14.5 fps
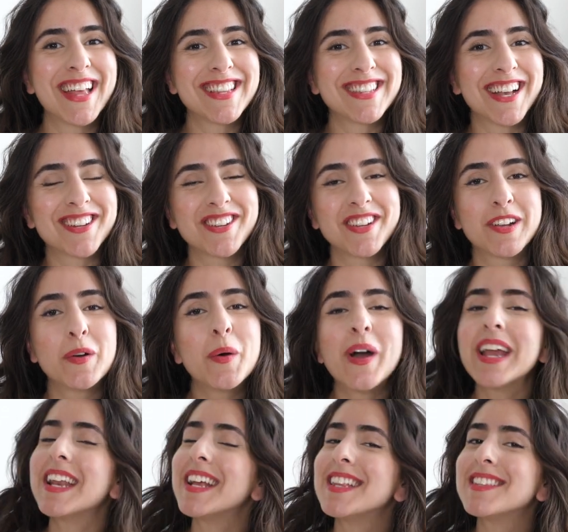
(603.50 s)
that's actually
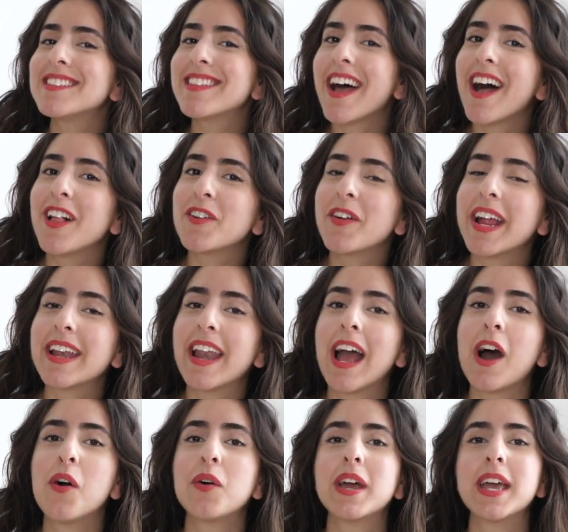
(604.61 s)
quite in style right
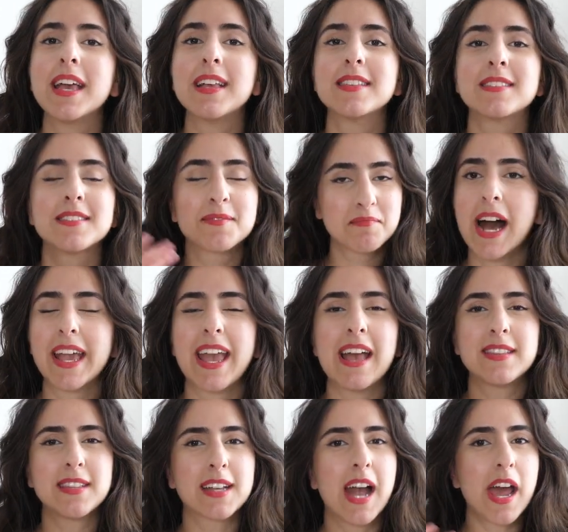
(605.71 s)
now is, again,
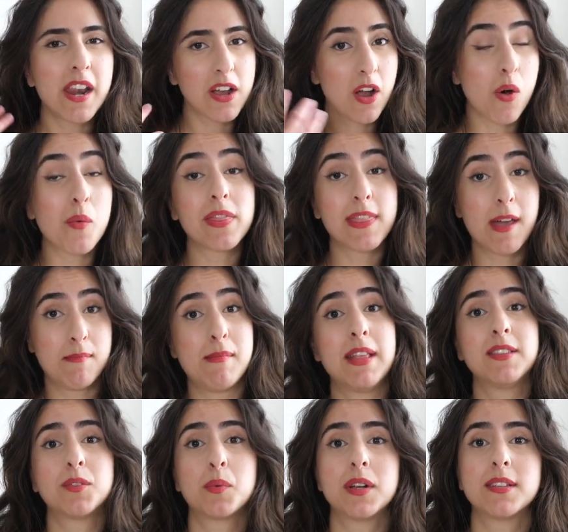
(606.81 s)
to kind of go with that
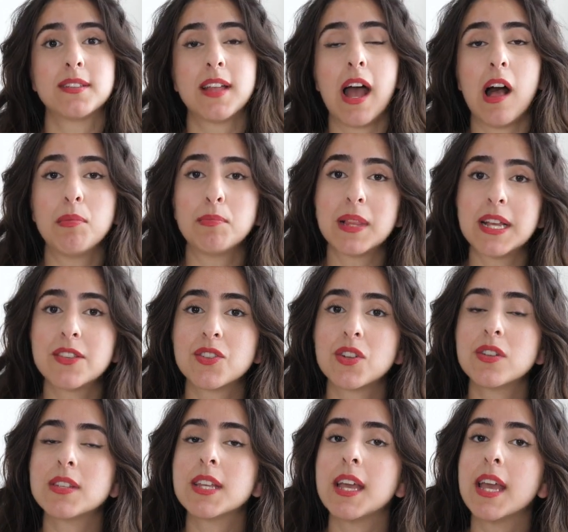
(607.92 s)
menswear style
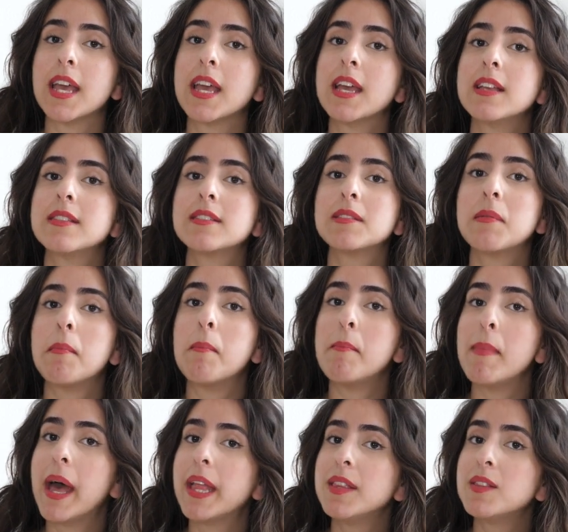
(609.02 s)
blazers, is
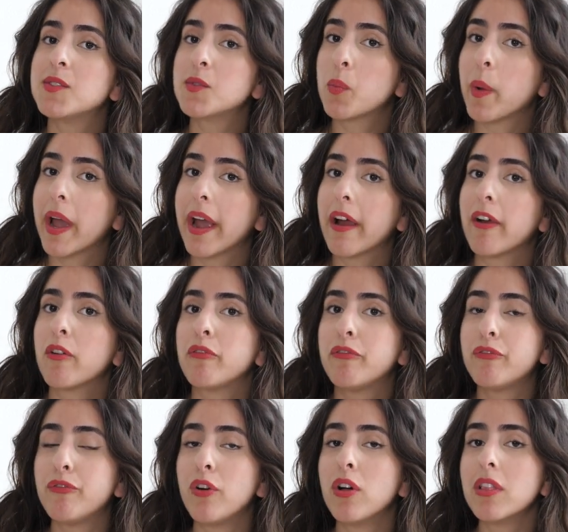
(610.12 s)
menswear
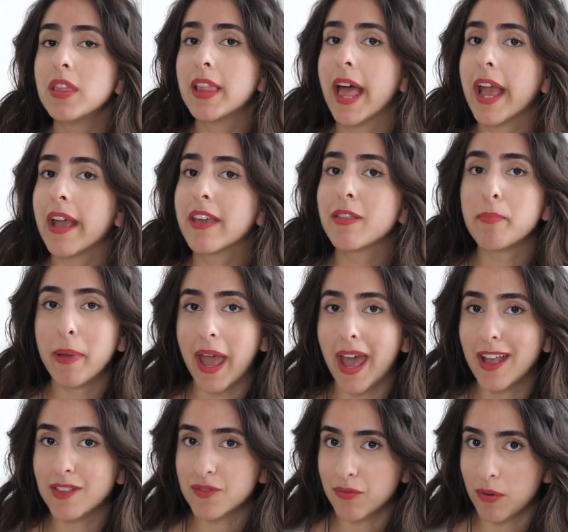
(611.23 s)
full-length
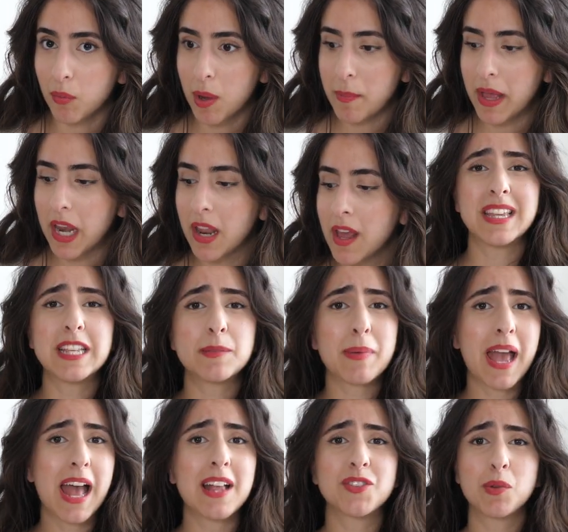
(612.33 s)
pants for women. These
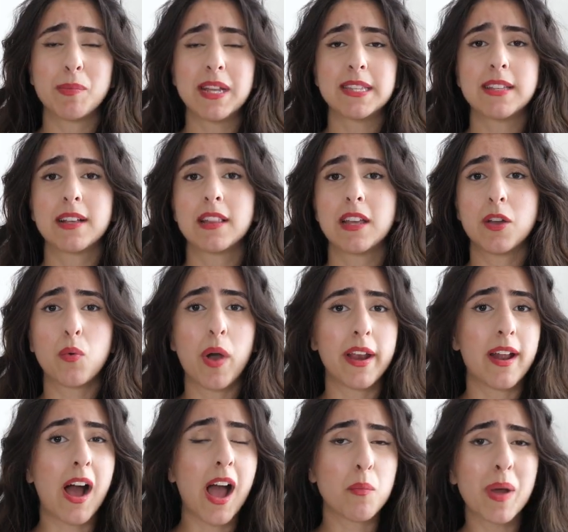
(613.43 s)
pants are basically quite
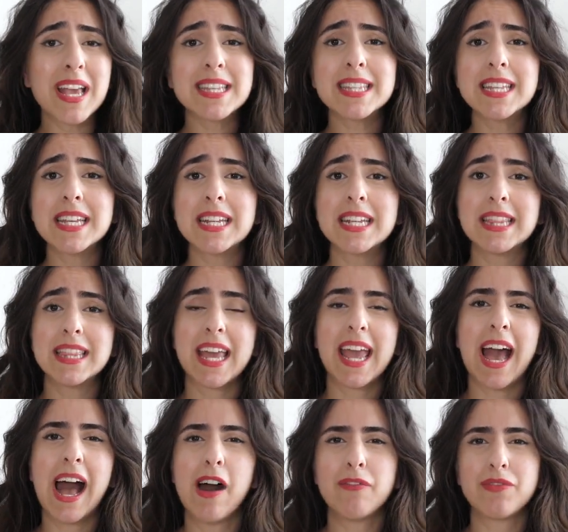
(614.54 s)
high-waisted and they
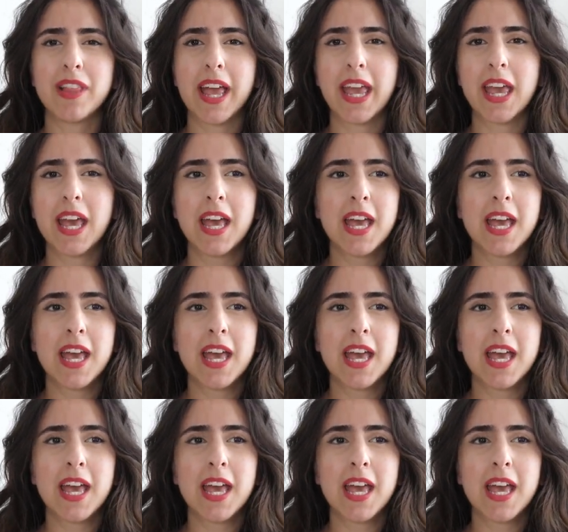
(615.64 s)
have like